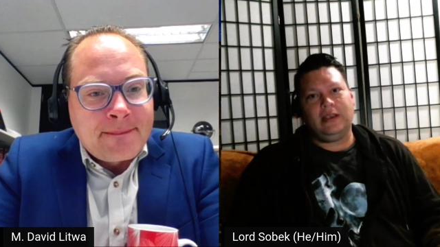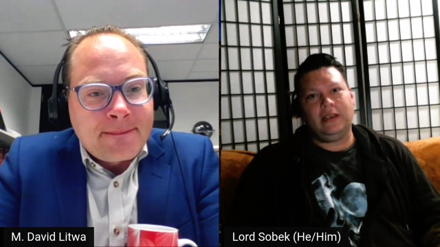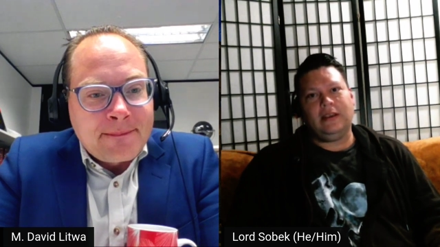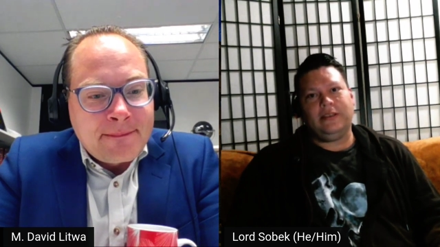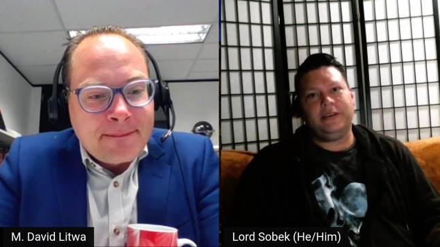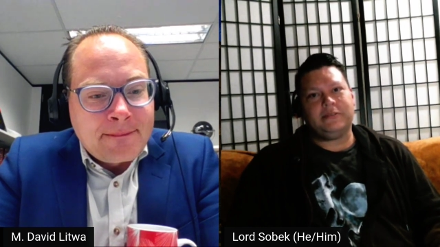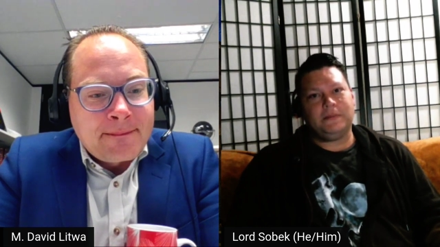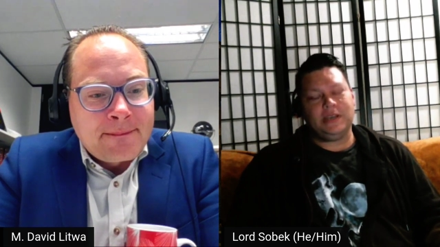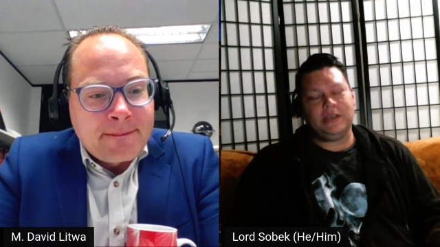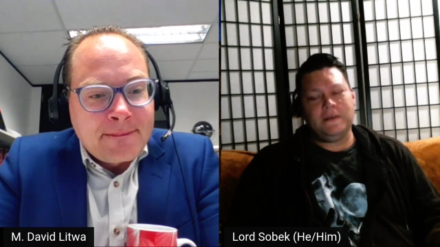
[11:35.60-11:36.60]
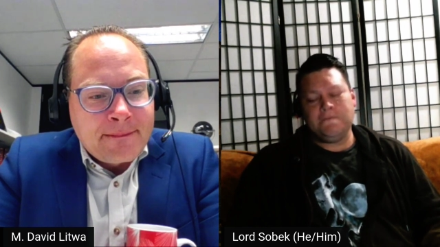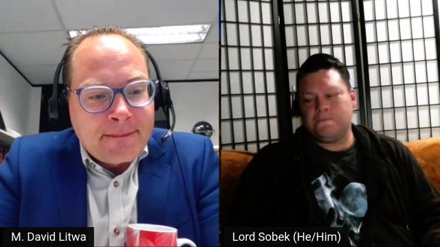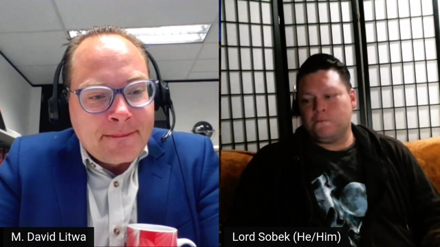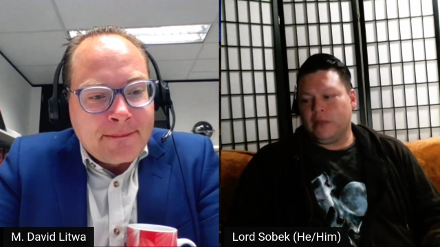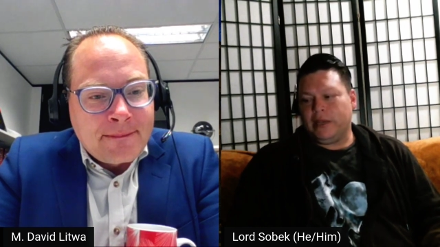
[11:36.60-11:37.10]
Speaker 1: link in the
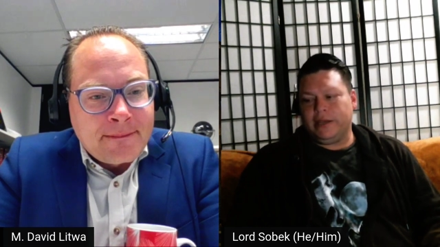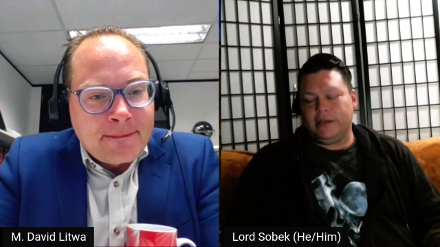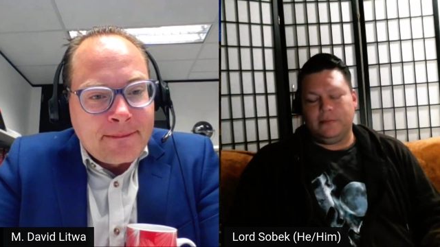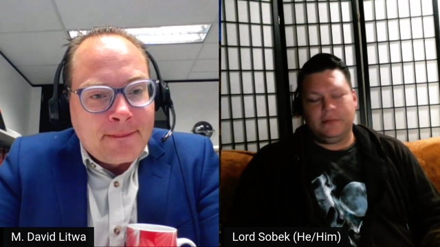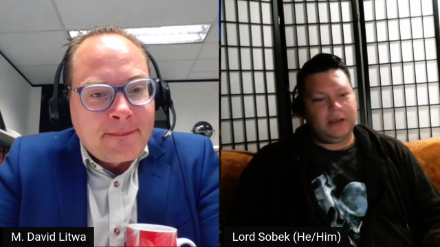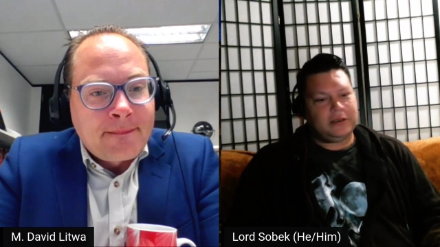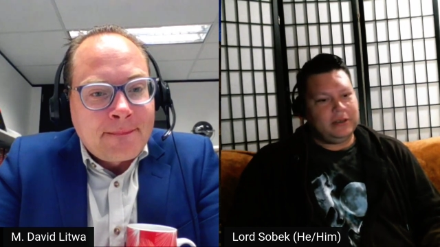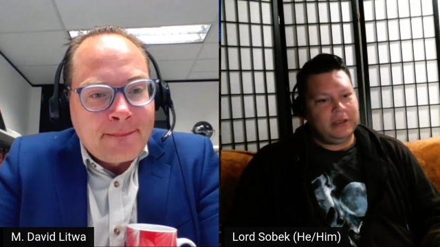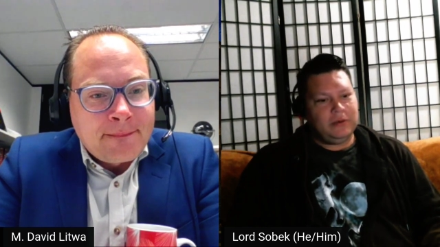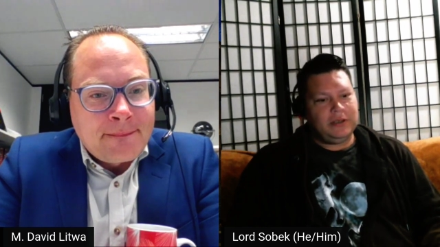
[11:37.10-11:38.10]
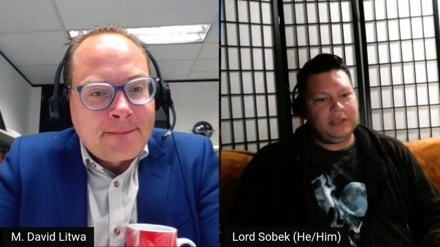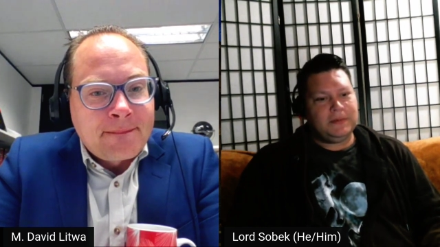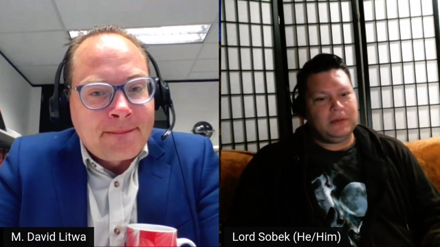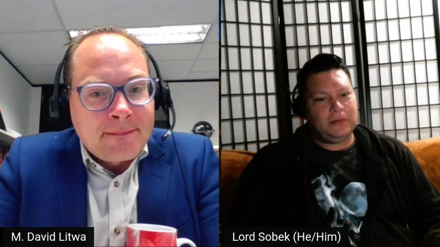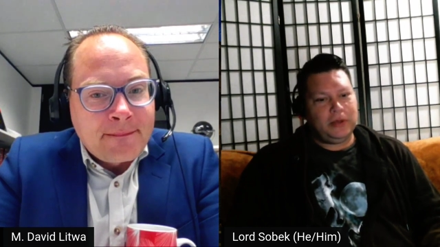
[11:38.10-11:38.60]
description. Um, Dr.
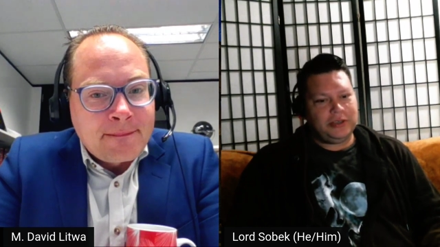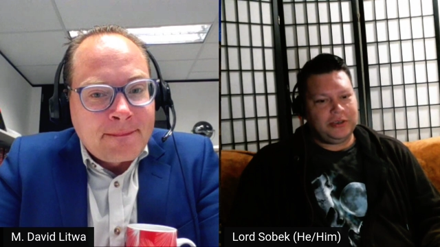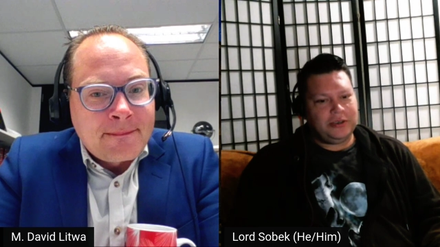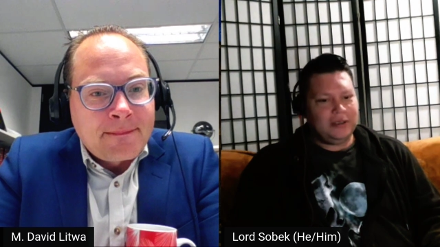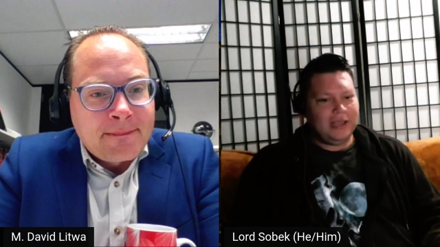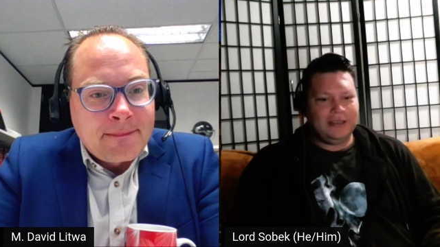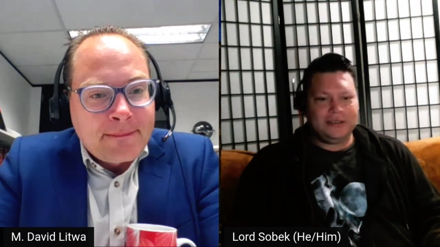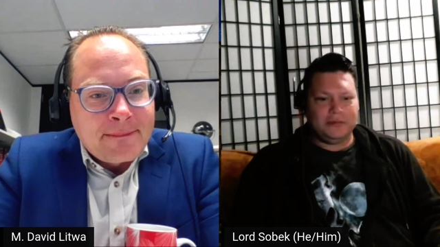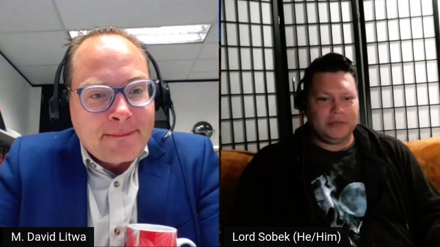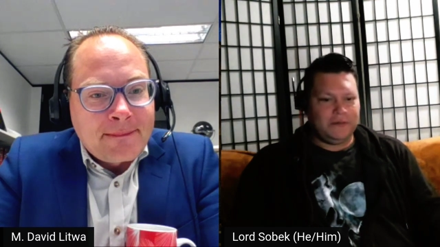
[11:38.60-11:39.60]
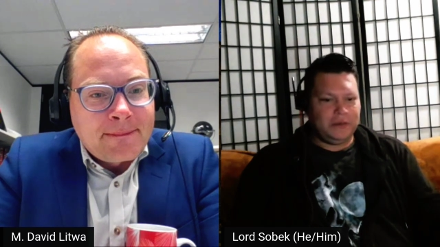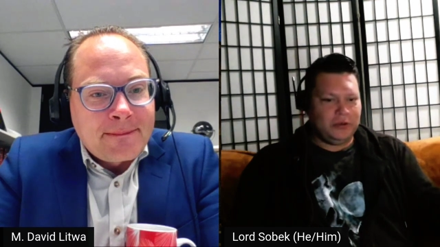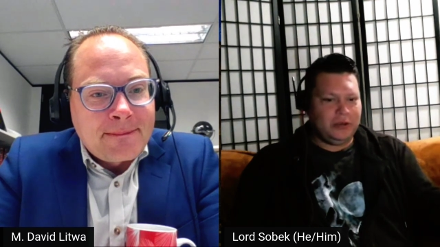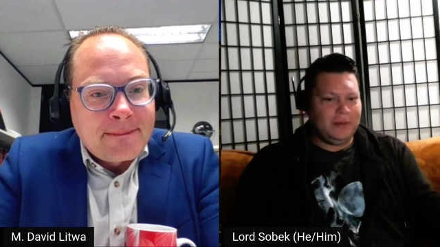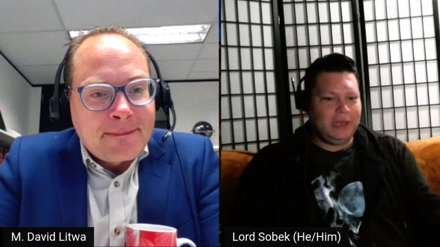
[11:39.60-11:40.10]
Litwa, it's been a pleasure. Thank you so much
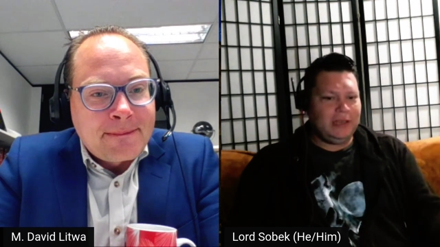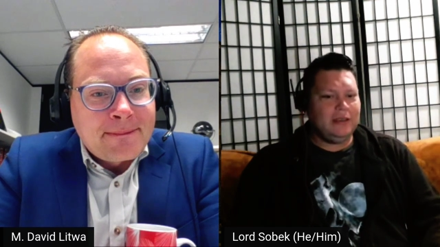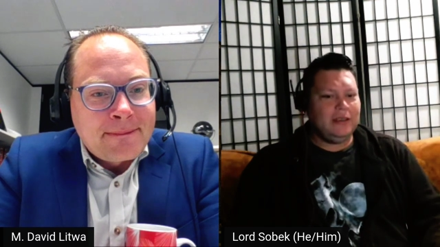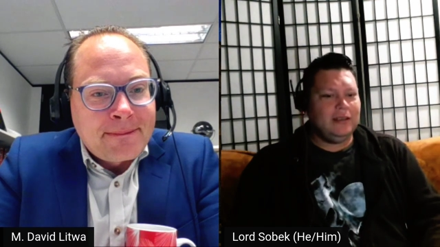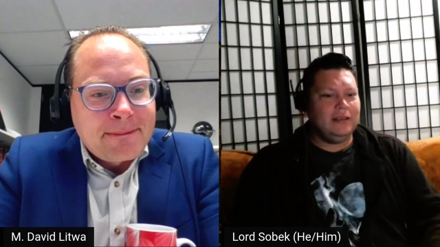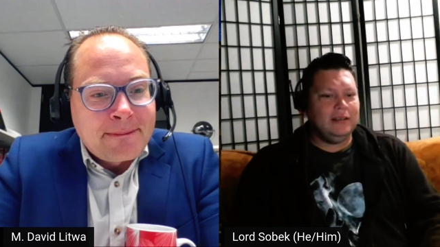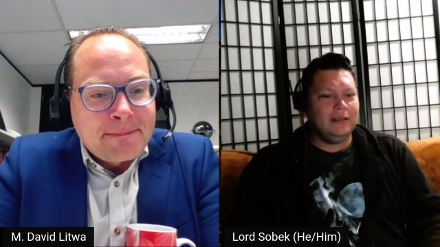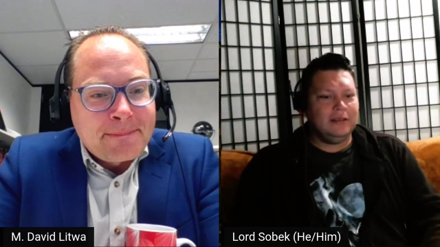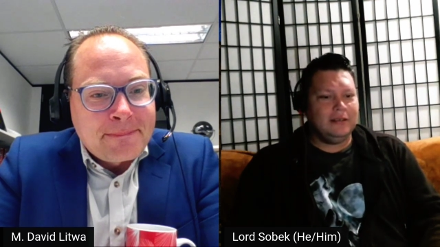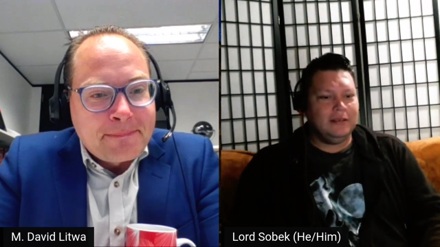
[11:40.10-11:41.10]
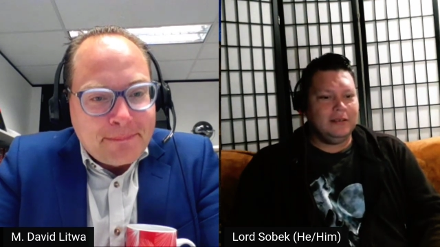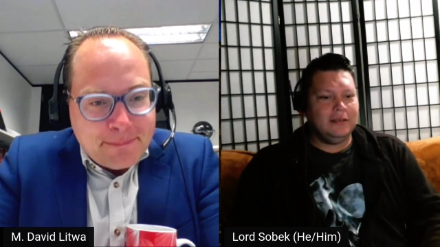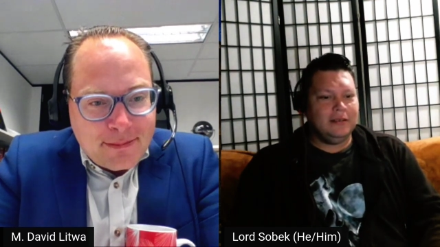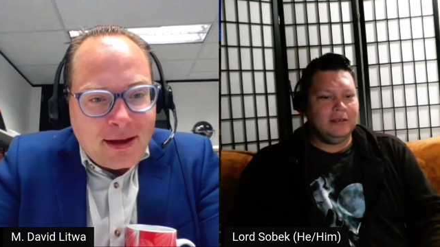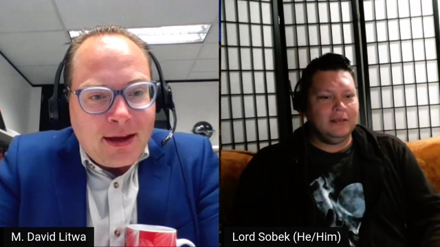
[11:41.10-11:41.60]
for joining me.
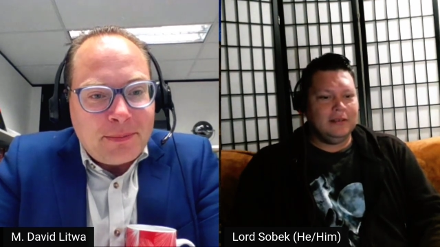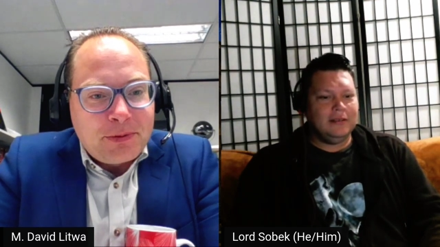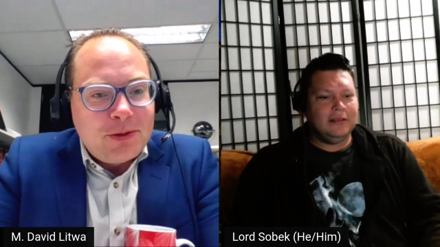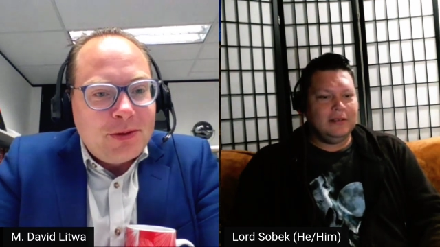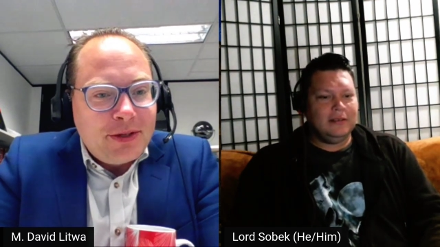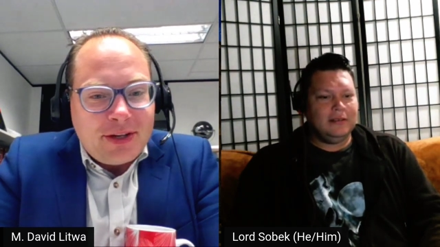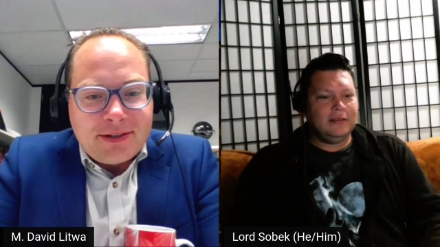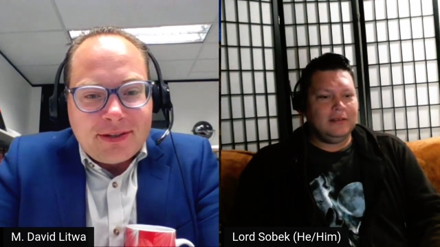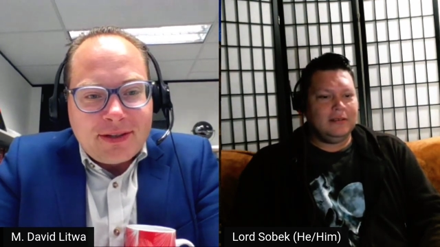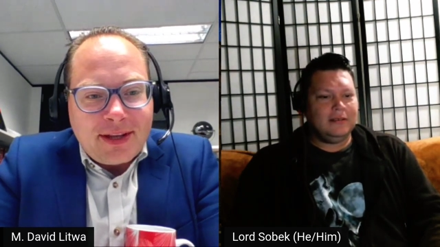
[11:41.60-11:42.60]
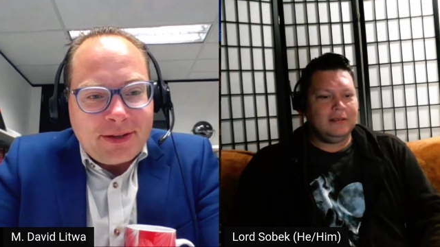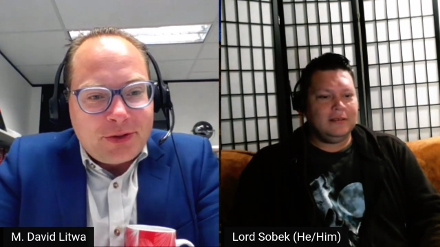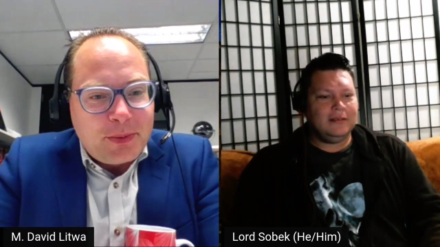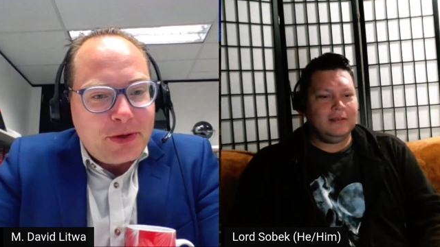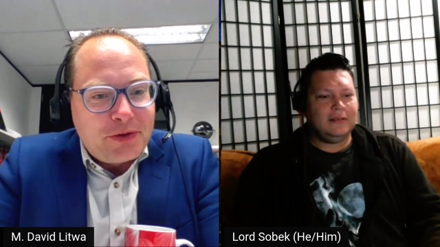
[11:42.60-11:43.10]
Speaker 2: Absolutely, Jason. Thanks
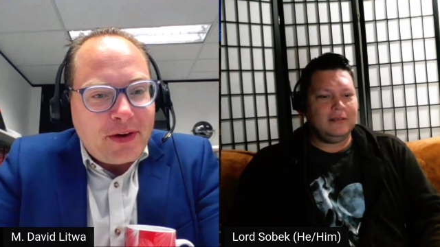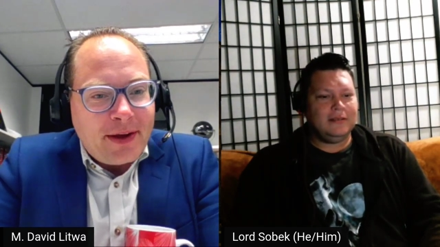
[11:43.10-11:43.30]
so much for